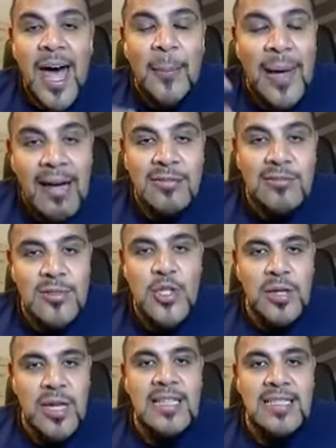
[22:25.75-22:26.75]
About
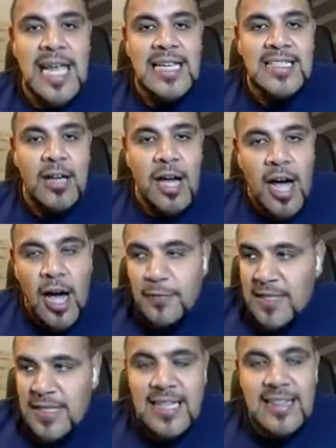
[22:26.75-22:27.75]
2 years later,
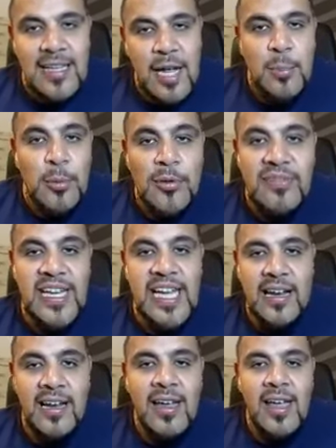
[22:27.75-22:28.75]
after Neerthy and I moved
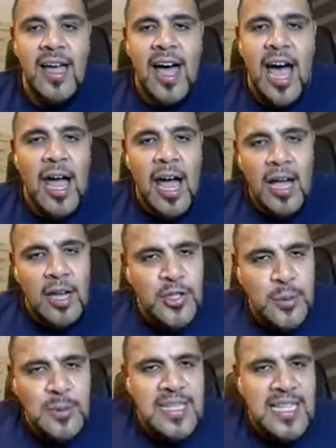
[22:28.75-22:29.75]
in,
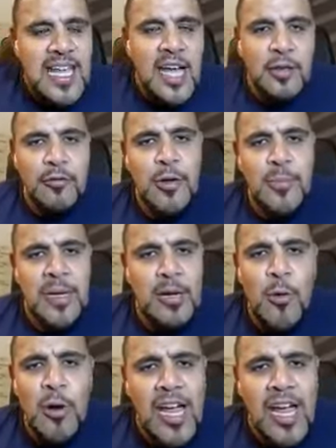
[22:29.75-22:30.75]
she was in the other room, and
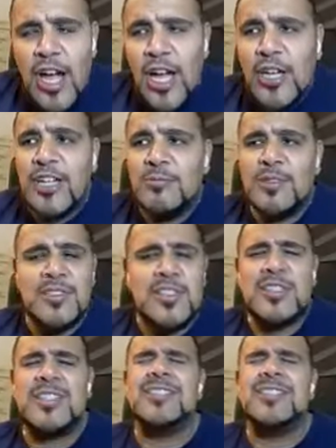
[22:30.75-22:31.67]
all I heard her was just